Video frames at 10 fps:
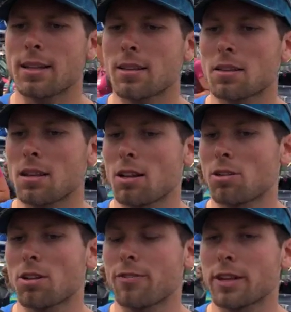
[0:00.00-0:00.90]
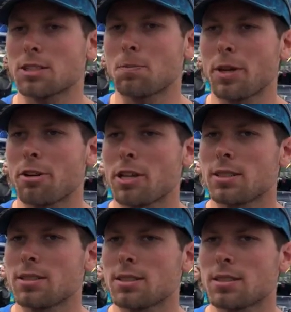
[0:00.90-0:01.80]
had a lot of
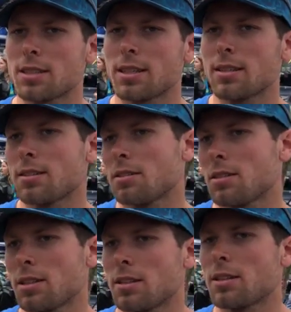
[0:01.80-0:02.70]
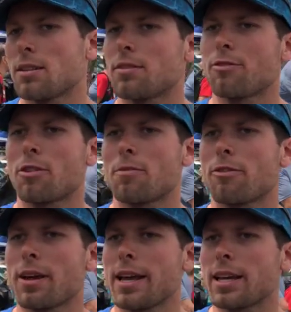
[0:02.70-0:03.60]
experience in, in from
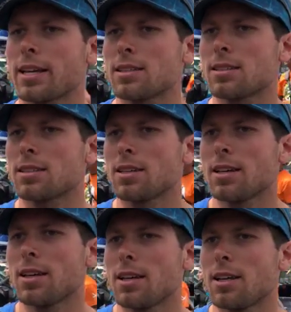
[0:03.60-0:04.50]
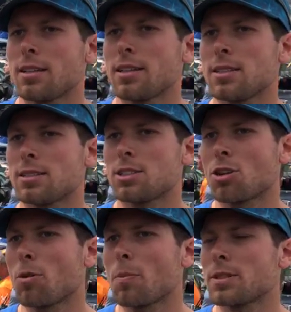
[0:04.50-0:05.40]
flying, and this
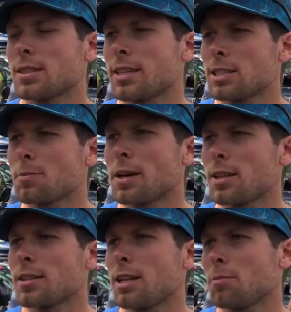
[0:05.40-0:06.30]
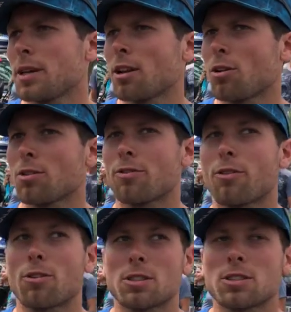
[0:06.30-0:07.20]
job as a test pilot helped me a lot
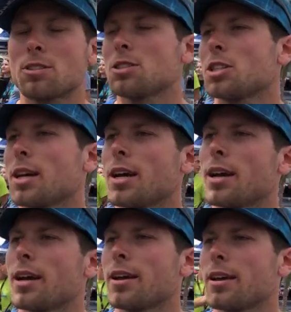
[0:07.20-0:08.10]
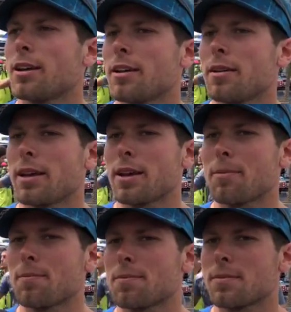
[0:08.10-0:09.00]
for such a
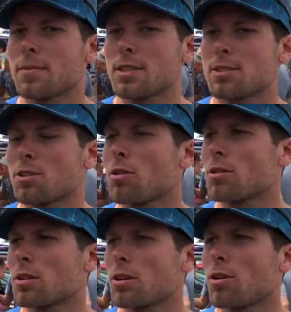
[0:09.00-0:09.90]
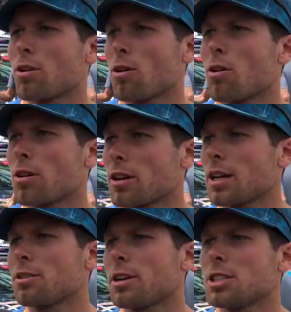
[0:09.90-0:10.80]
um, strong or long
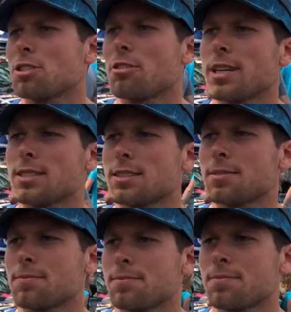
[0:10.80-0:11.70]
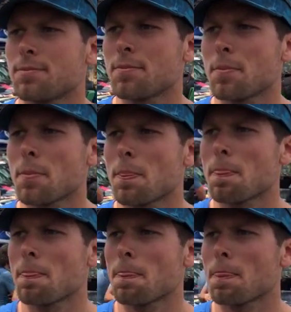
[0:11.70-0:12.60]
adventure race. And how
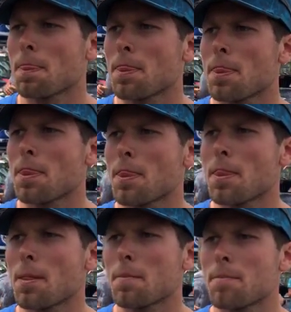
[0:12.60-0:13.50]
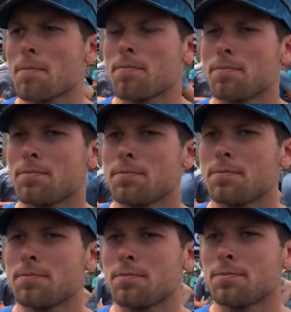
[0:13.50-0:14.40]
are you on the ground? Have you done lots
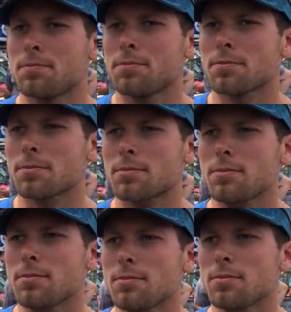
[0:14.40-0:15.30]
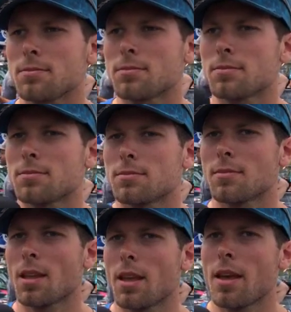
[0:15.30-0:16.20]
of uh, foot races?
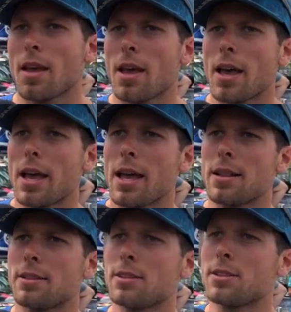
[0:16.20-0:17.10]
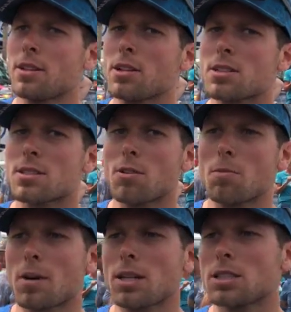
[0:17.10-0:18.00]
And not so
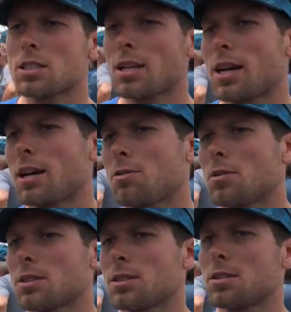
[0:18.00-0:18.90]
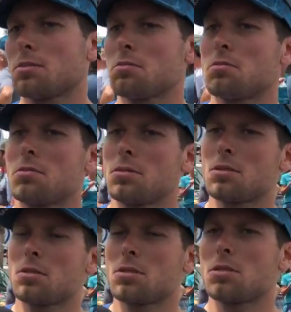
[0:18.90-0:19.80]
much. I was
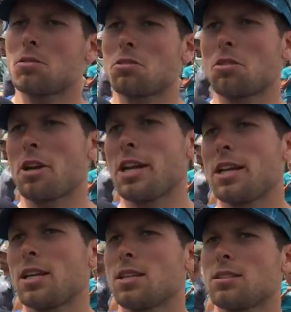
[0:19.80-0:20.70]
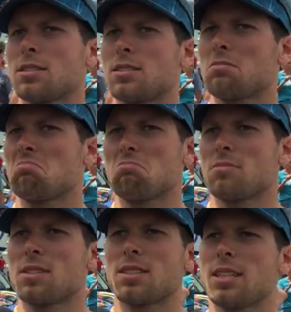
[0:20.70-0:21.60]
training
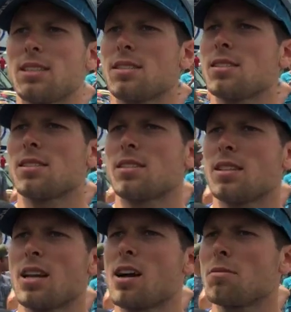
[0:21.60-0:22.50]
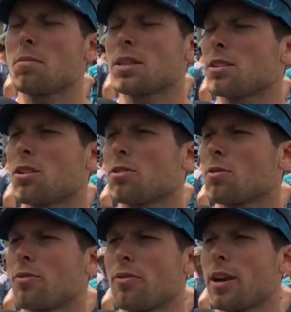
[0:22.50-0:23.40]
since young, but not
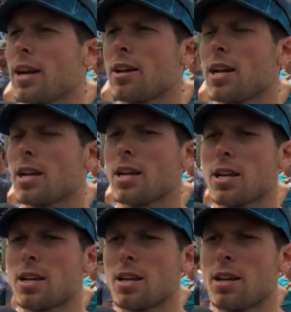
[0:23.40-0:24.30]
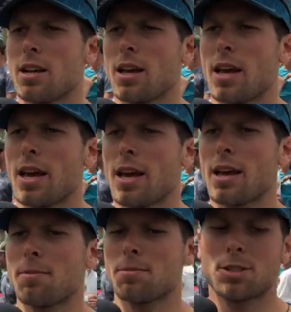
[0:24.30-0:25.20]
very
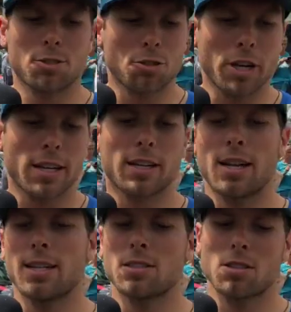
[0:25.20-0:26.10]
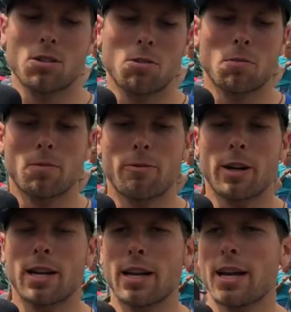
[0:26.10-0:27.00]
um, strictly. So
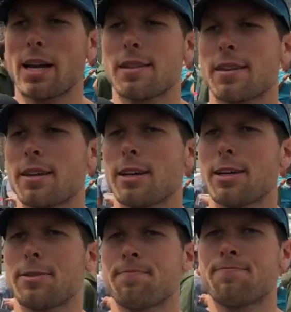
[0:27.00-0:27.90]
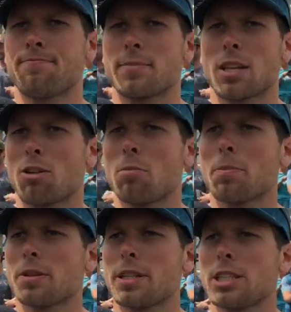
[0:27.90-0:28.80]
when I had a
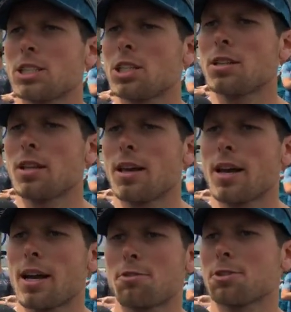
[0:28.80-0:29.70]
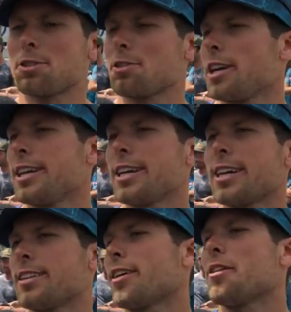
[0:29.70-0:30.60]
competition, I was
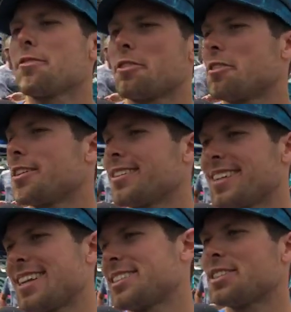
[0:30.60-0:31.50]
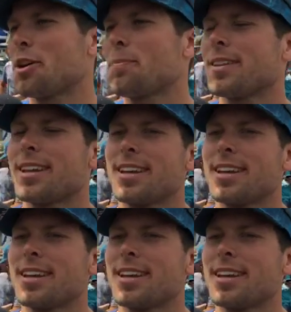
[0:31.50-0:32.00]
training, and after I stopped.